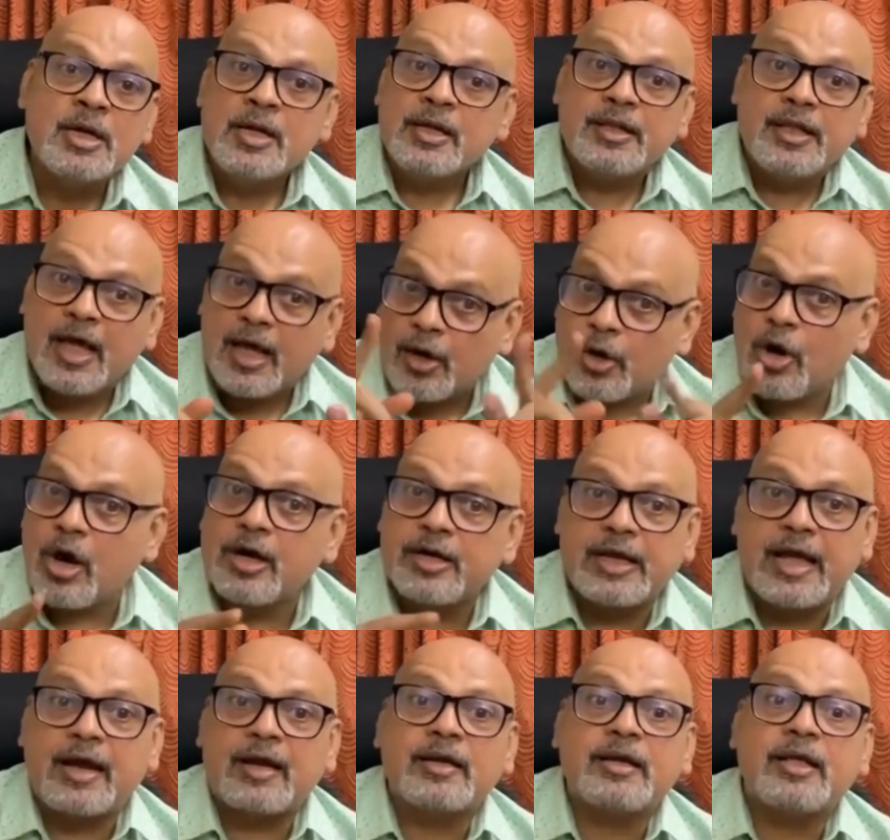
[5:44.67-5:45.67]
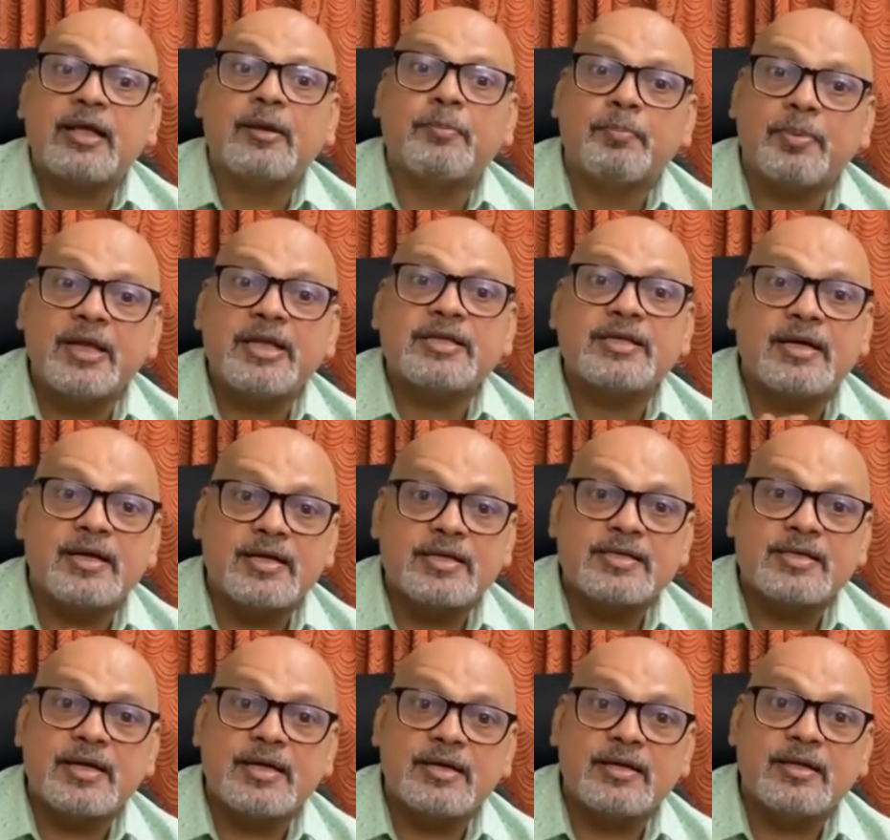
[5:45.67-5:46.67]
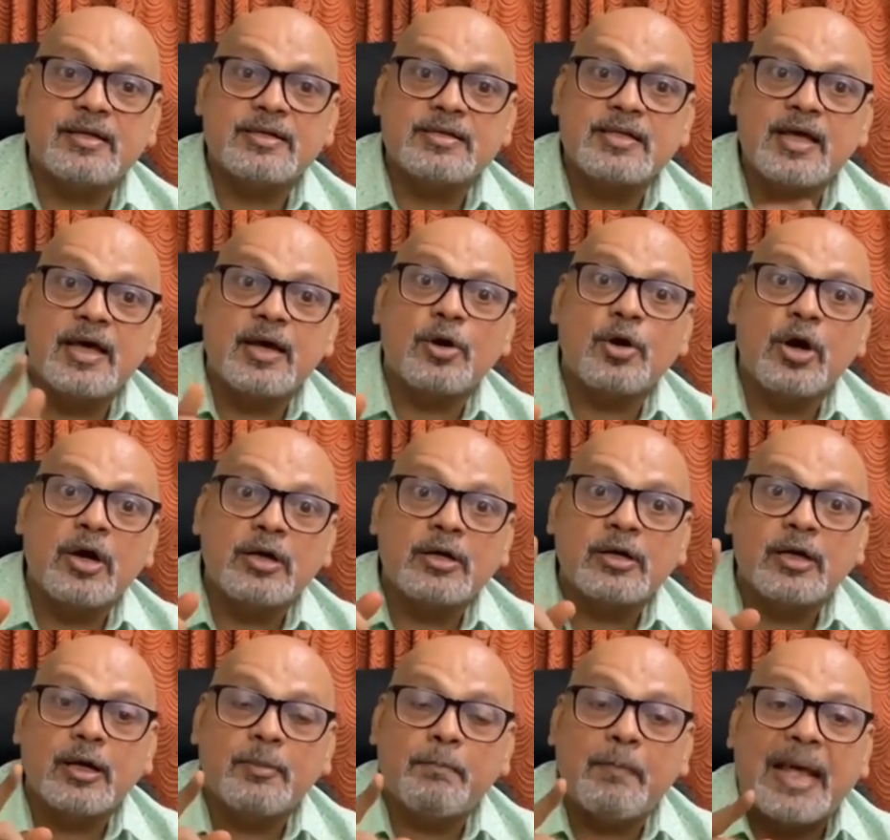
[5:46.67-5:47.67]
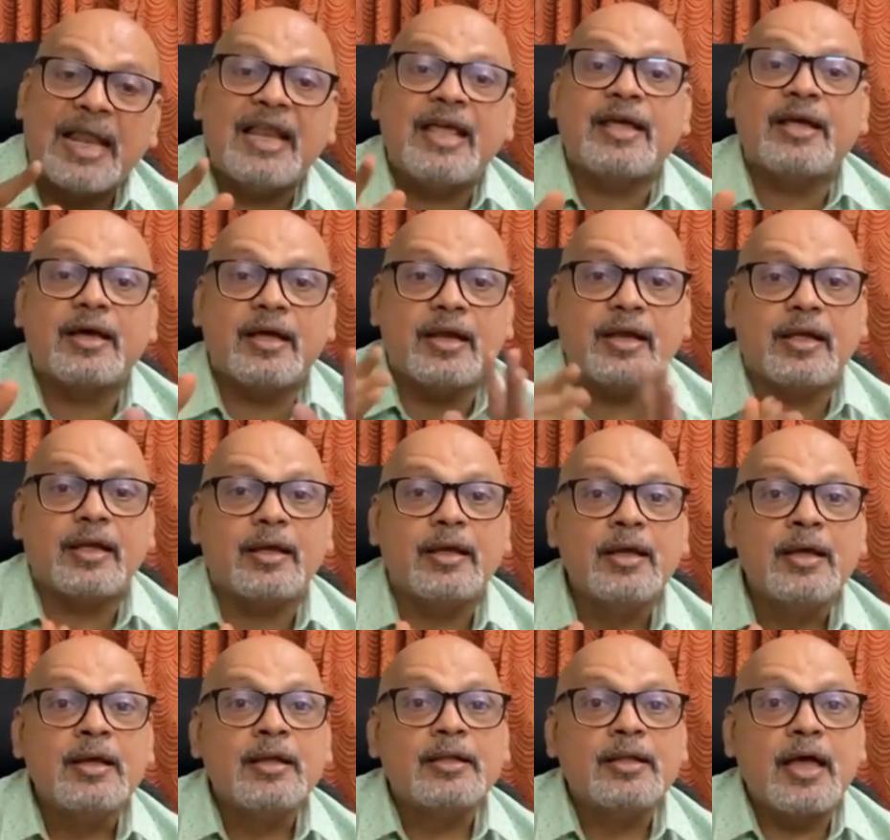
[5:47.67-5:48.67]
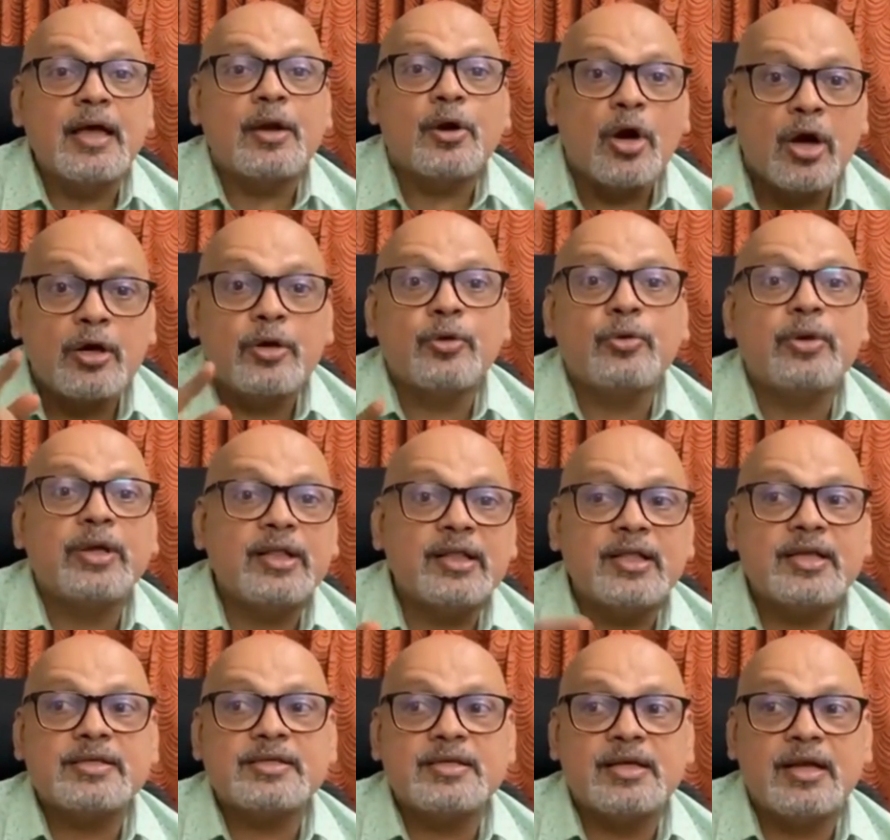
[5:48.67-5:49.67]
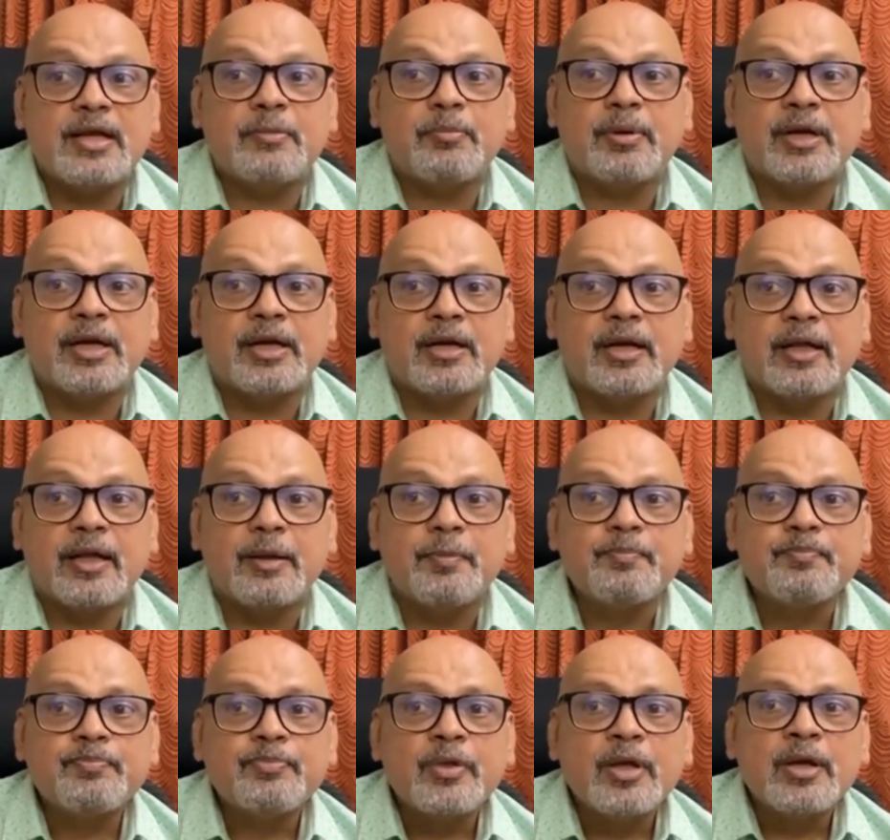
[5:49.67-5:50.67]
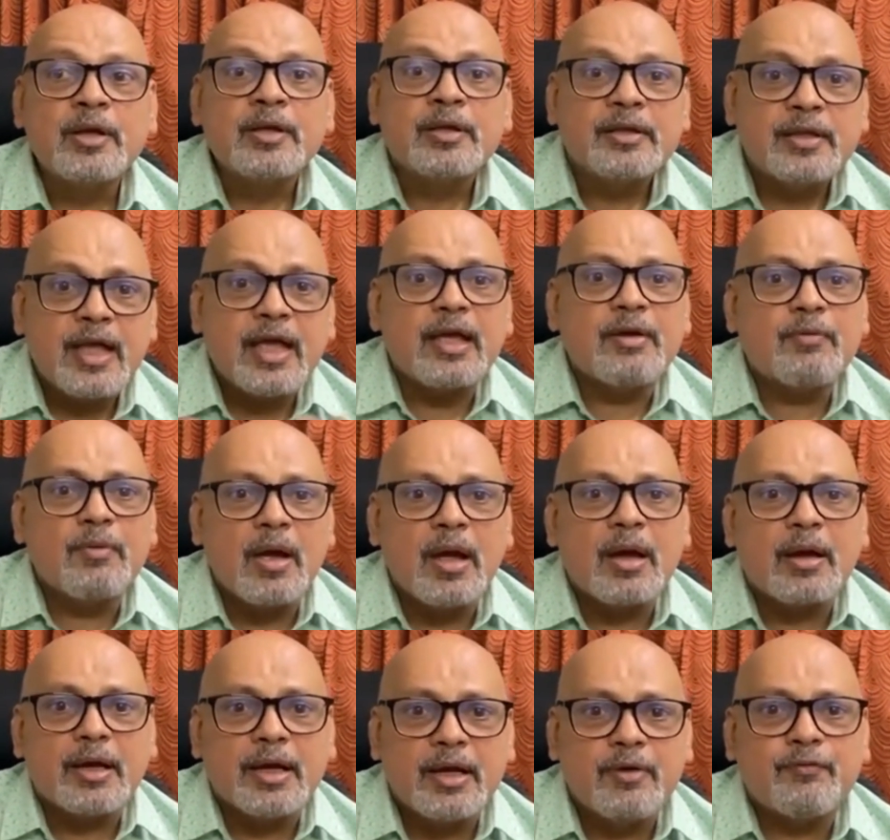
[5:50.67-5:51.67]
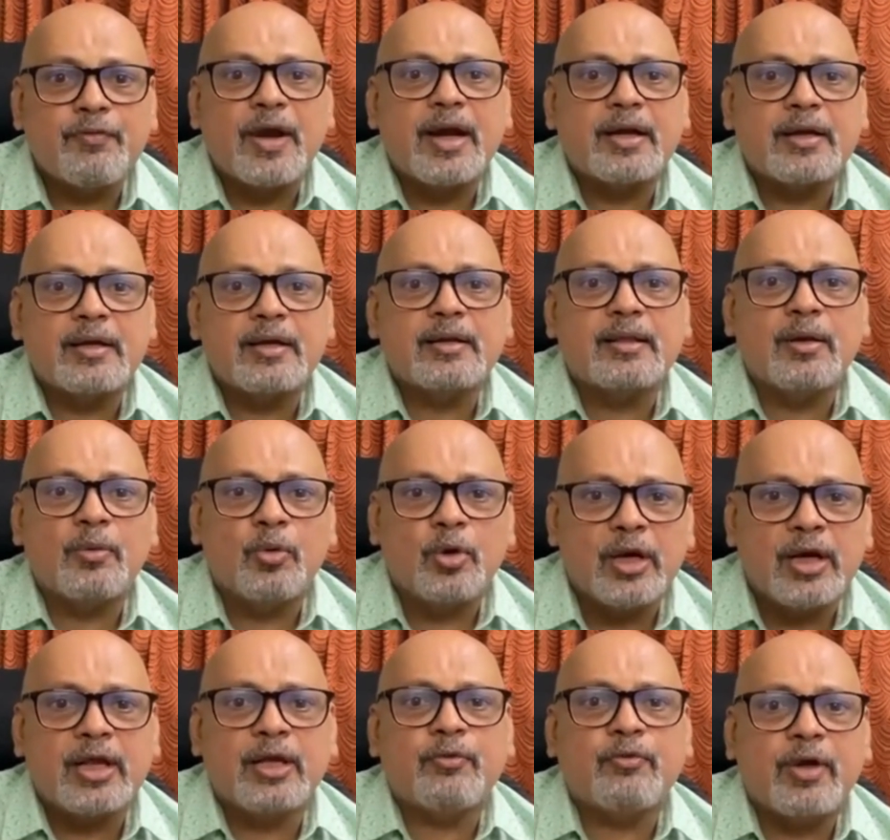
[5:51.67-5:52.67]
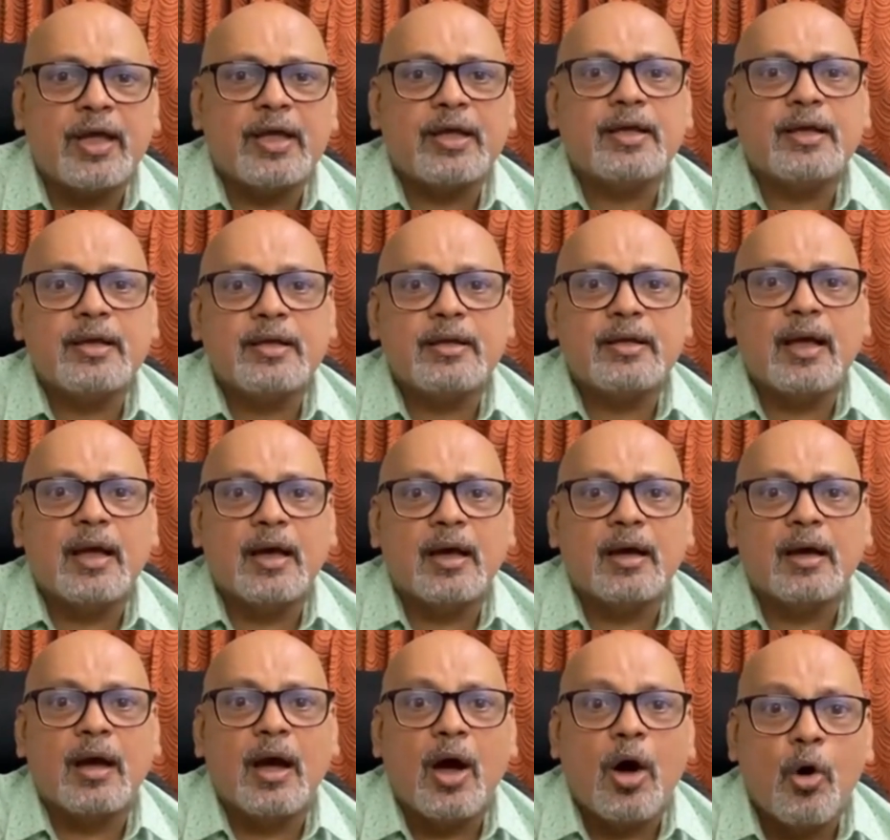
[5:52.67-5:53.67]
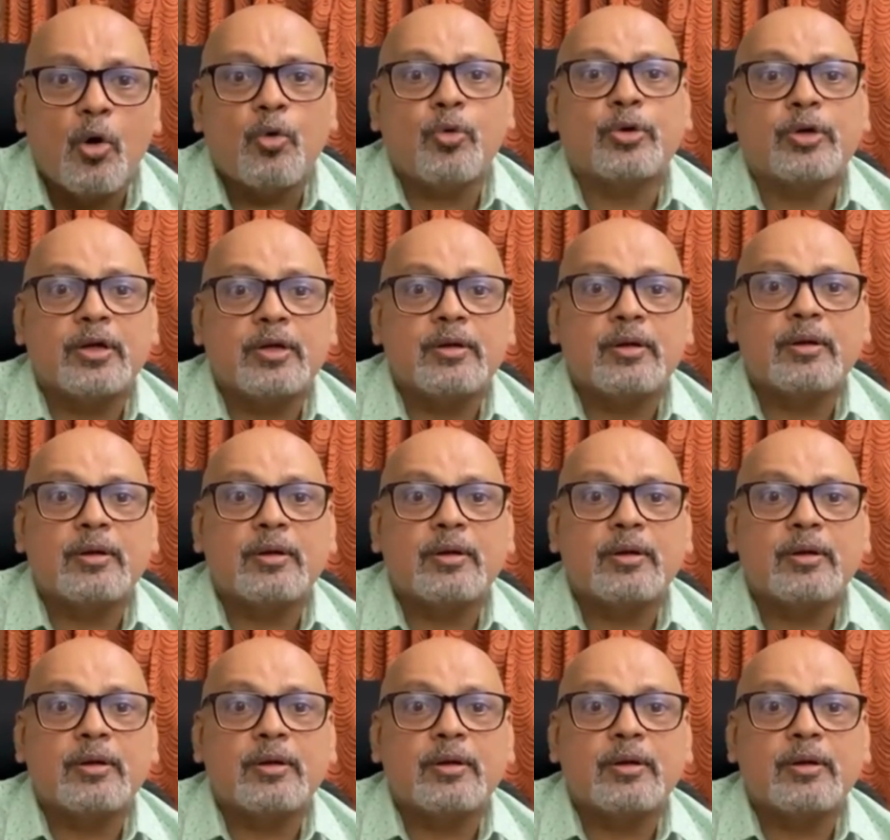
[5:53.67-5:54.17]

They are not acting. Please understand this. They are not malingering. They are not doing this deliberately. They, in fact, the only way out